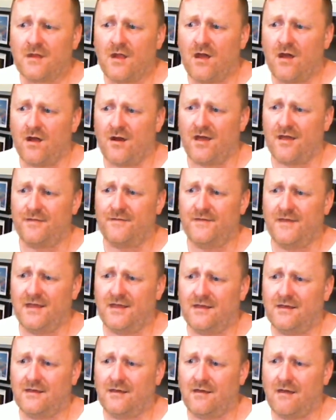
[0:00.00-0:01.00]
And I
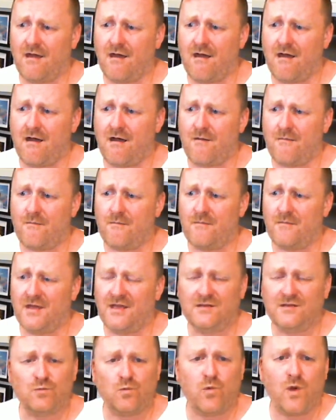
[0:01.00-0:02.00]
think
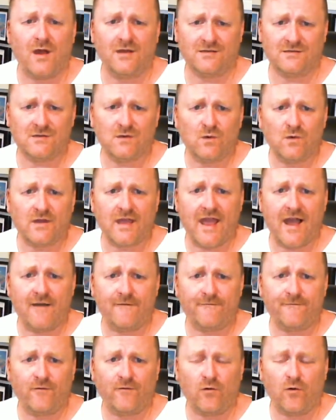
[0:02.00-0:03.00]
he's one to look
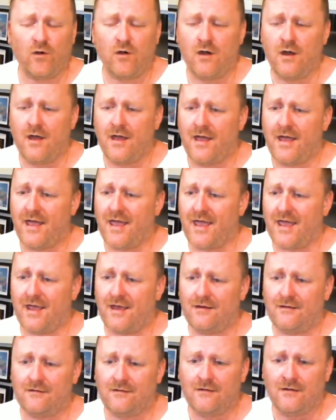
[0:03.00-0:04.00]
out for.
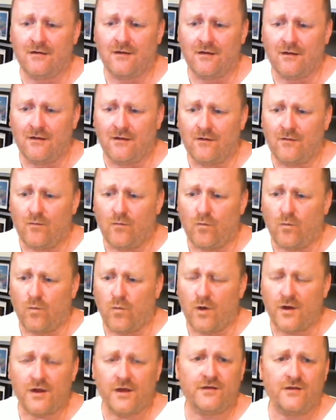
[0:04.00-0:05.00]
And
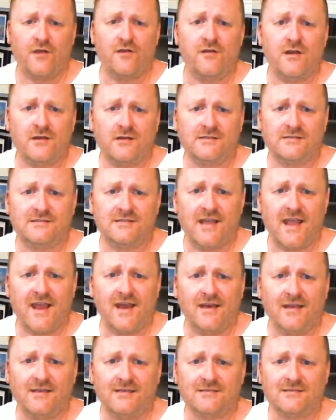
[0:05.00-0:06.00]
what I don't
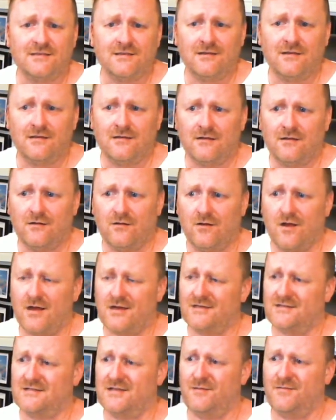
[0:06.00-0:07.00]
understand is, like
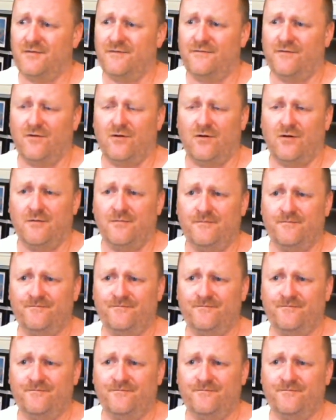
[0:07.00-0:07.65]
I said before,